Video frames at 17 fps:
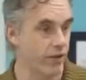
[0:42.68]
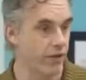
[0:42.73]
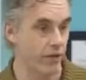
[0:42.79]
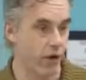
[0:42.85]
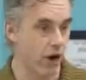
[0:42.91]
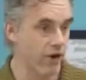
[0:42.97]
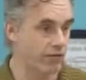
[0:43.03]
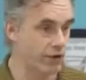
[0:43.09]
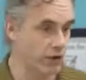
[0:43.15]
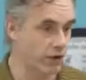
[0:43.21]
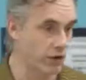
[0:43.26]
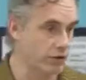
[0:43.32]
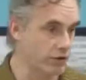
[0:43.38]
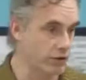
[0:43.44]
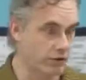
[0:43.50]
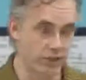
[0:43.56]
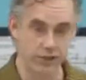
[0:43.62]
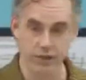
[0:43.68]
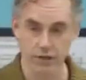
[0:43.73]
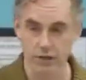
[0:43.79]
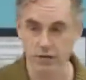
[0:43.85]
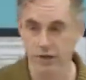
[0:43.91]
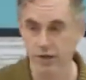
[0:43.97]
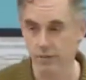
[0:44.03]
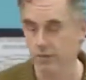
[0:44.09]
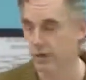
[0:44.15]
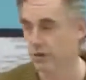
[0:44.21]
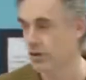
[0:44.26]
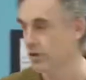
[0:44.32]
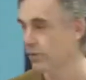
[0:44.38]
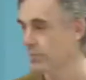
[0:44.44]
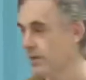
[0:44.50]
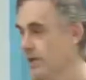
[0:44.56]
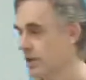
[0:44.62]
Well, they're often also disagreeable
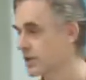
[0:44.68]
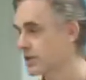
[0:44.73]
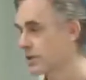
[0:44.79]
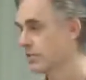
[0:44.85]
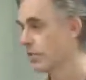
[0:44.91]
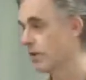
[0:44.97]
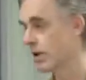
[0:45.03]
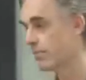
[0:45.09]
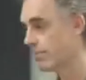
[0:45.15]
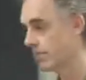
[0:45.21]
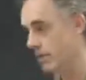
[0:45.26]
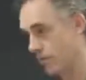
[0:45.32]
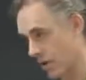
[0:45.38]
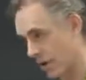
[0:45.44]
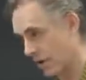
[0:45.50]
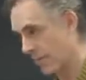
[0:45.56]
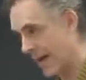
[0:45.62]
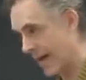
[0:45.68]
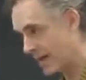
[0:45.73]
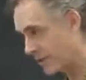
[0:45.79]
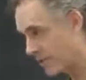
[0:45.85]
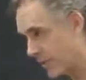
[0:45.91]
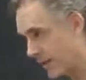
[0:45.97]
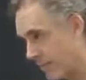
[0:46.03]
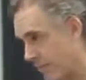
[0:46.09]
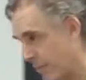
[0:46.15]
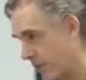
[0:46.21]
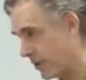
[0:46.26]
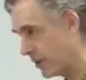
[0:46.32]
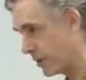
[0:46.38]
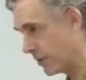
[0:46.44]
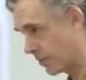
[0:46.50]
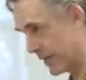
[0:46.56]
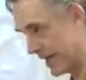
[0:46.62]
too, because you want to manage
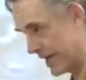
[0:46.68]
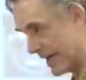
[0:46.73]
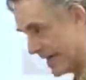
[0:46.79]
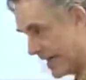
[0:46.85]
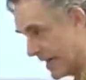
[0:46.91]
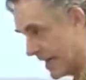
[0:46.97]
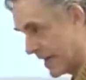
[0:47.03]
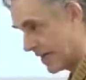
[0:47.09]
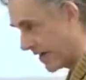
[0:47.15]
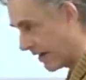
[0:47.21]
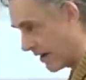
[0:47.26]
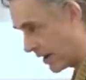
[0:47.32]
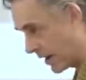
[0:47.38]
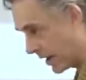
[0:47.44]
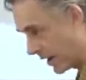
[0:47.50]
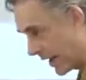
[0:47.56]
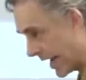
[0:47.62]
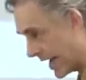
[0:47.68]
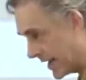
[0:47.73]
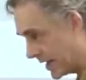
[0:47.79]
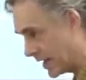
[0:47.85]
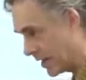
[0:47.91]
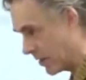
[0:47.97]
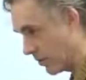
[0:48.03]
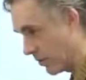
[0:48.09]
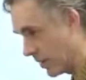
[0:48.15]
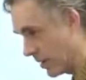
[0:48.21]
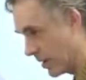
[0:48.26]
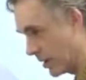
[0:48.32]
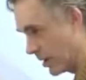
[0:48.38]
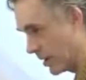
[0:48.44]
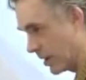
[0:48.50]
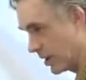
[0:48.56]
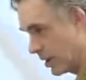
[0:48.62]
people? Really? They're not going to like you.
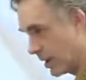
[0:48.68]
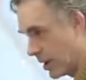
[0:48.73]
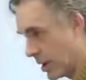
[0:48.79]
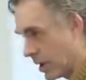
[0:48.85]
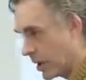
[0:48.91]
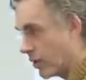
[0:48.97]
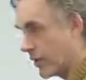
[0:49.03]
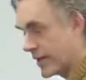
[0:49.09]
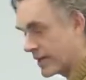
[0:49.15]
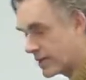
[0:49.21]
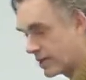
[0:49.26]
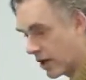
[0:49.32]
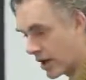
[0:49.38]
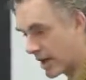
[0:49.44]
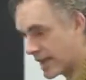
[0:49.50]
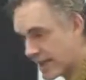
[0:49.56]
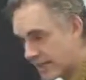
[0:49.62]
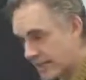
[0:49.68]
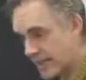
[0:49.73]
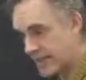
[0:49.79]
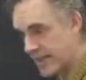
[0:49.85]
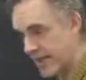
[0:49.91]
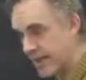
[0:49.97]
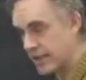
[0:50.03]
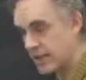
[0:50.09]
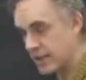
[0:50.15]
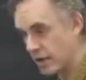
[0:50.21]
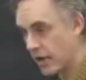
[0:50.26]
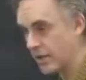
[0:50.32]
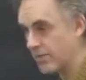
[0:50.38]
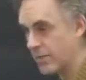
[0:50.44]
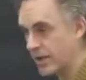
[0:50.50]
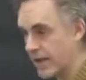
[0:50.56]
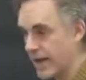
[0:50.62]
You know, and it's not an easy thing to
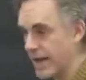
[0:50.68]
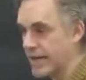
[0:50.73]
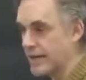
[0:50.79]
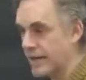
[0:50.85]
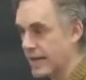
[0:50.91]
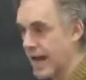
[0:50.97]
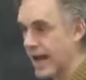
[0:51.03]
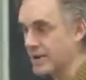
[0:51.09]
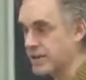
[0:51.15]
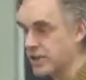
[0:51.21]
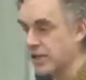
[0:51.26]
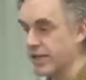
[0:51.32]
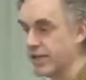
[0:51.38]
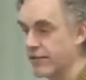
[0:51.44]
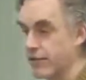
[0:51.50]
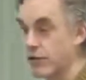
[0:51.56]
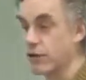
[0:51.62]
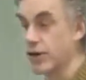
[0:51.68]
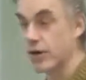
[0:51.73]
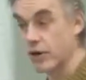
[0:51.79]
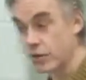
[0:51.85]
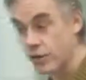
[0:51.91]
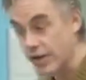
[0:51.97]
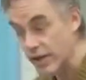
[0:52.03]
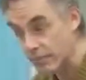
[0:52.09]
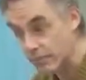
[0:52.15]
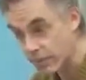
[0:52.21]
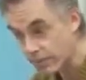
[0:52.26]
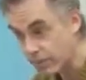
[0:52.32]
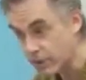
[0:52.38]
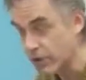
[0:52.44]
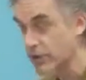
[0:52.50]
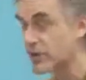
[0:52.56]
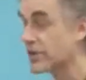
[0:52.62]
not be liked, and actually if you're an
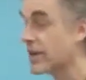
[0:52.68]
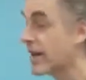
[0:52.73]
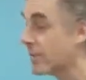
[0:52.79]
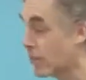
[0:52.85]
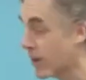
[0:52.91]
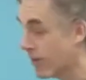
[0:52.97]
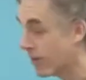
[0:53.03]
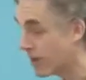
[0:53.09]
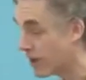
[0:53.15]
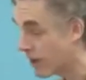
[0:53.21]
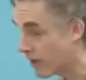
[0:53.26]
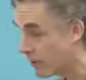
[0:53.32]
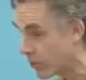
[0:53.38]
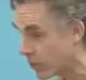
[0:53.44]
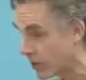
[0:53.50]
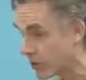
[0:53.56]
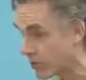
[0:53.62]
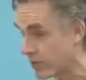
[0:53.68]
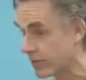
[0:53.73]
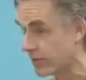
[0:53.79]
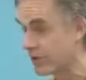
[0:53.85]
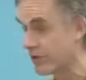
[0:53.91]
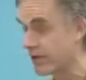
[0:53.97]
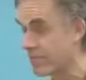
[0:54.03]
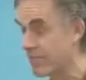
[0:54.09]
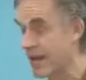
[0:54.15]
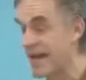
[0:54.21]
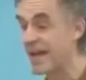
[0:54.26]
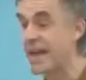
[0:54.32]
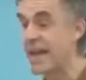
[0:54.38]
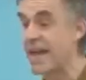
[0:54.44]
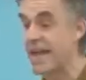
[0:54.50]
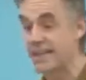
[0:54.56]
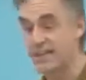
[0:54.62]
agreeable person, and women are more agreeable than
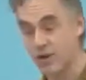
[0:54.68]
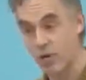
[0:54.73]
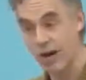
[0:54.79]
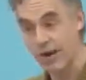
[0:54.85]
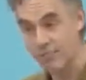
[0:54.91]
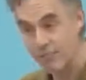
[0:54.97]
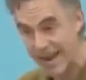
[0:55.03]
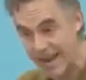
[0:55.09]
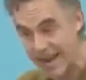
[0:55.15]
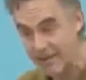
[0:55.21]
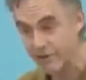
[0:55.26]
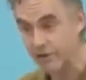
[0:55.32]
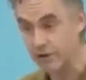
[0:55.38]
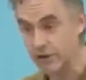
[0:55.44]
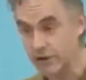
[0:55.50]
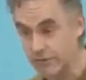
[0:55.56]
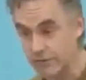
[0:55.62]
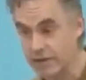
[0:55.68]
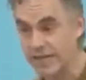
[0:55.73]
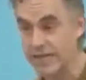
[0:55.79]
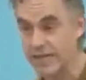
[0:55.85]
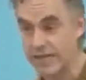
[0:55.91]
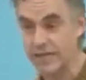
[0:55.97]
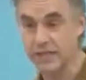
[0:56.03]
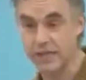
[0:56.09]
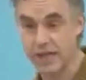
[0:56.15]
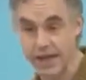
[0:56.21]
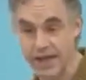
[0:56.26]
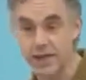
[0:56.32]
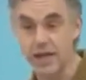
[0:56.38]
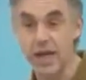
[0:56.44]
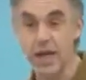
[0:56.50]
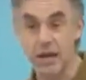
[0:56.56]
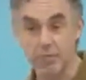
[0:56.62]
men, it's quite painful to be
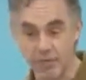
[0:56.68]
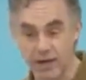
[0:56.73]
disliked.